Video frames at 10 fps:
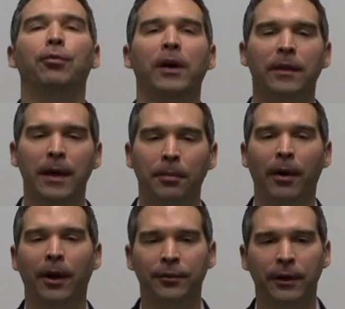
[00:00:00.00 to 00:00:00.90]
running that
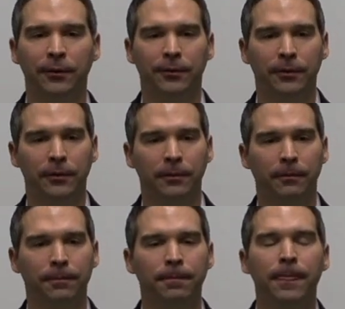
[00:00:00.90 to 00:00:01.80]
process.
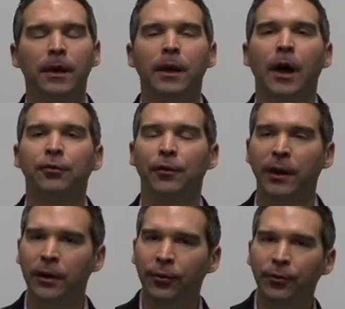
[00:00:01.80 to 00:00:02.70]
So the
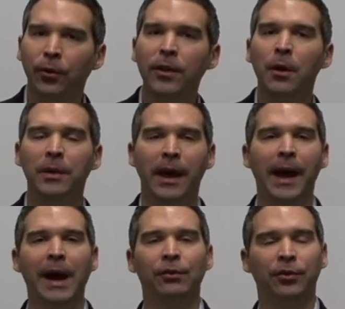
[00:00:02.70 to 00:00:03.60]
concern that we
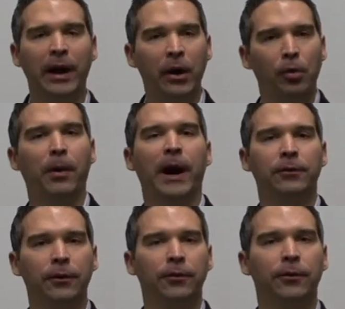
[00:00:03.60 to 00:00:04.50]
have as
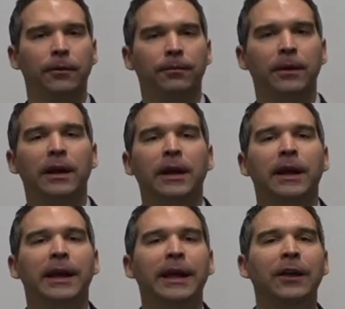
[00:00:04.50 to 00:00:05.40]
chiropractors
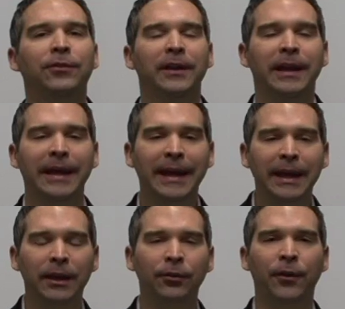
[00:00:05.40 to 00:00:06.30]
is
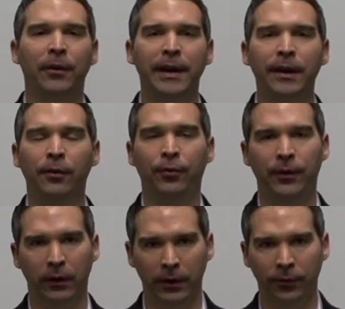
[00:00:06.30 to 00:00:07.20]
there
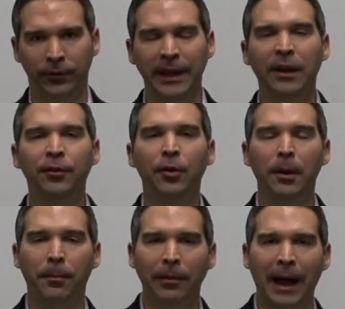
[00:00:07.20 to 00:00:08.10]
interference? Is there
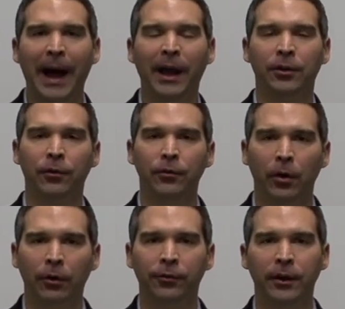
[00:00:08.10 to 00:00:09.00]
a blockage of
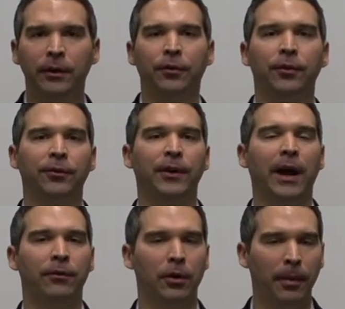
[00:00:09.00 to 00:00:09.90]
nerve signals
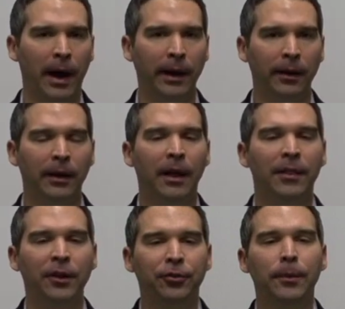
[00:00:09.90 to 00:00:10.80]
inside of your body?
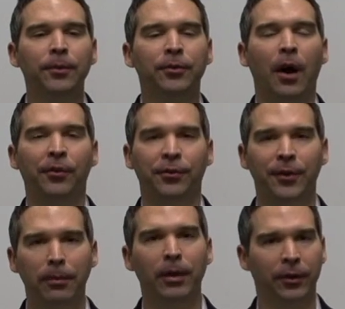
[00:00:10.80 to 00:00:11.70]
That term is called
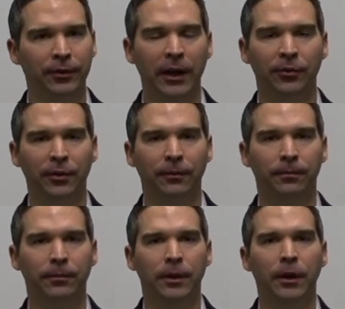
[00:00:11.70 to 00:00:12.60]
subluxation,
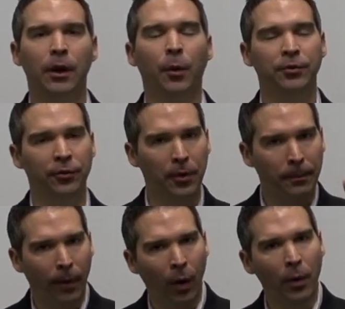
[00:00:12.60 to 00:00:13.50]
which is the
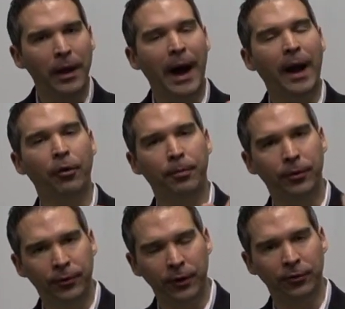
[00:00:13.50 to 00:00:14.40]
bone out of
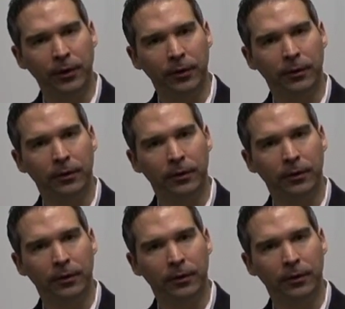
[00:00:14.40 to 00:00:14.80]
position,